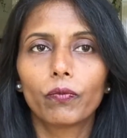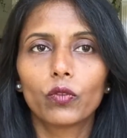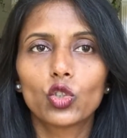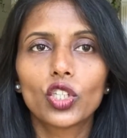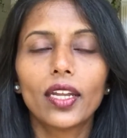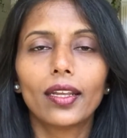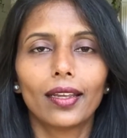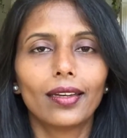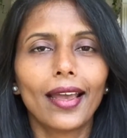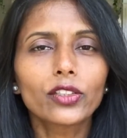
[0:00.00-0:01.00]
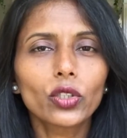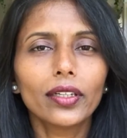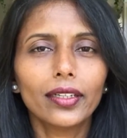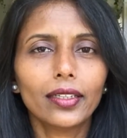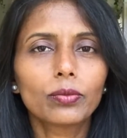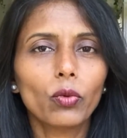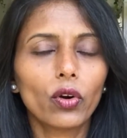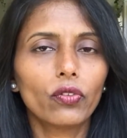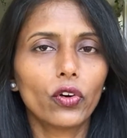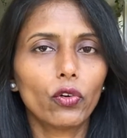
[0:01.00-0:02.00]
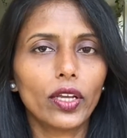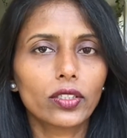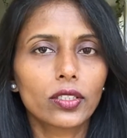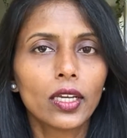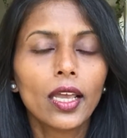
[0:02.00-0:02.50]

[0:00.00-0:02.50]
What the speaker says: shedding, it actually needs more of a rest.